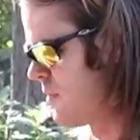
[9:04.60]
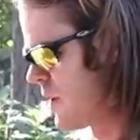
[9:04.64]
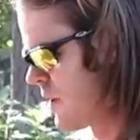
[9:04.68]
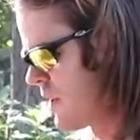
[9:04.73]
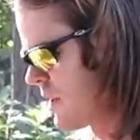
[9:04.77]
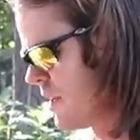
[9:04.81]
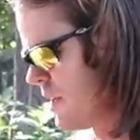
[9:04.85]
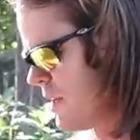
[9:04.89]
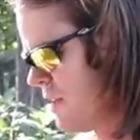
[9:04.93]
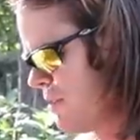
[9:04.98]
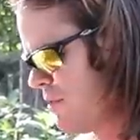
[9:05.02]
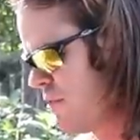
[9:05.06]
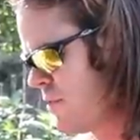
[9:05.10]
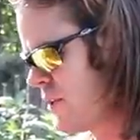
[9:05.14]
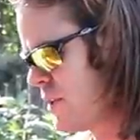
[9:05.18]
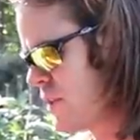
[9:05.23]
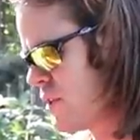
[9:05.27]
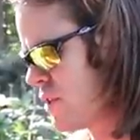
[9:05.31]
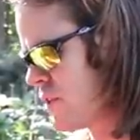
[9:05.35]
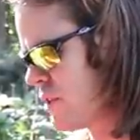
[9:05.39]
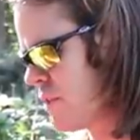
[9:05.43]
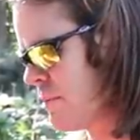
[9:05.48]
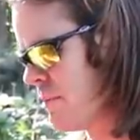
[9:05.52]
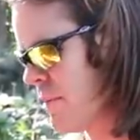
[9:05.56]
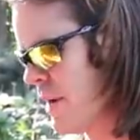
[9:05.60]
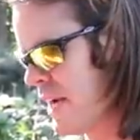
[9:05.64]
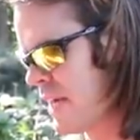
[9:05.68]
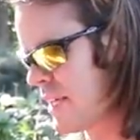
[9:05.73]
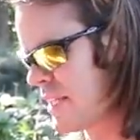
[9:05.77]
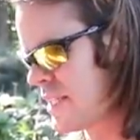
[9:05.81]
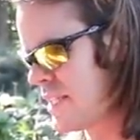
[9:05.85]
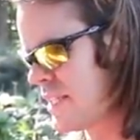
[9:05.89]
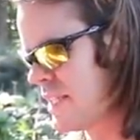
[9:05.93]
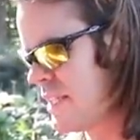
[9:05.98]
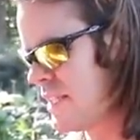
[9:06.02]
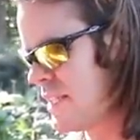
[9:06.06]
funky finisher
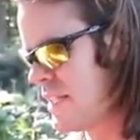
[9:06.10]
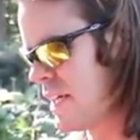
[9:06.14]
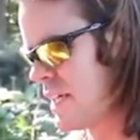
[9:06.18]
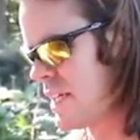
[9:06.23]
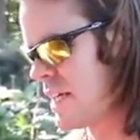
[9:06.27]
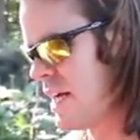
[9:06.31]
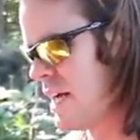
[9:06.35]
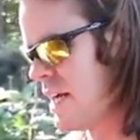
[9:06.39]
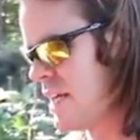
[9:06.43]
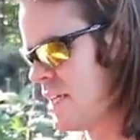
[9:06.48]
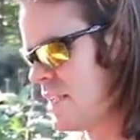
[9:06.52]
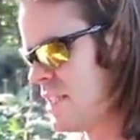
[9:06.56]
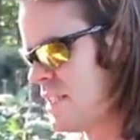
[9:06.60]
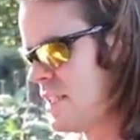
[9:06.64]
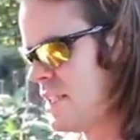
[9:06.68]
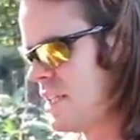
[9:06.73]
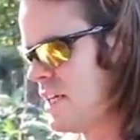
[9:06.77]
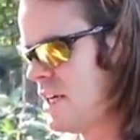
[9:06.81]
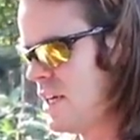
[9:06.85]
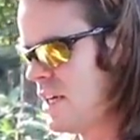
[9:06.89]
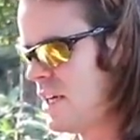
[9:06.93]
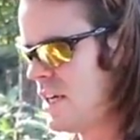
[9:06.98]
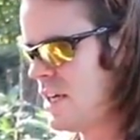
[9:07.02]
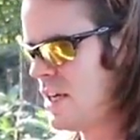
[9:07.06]
magazine technology.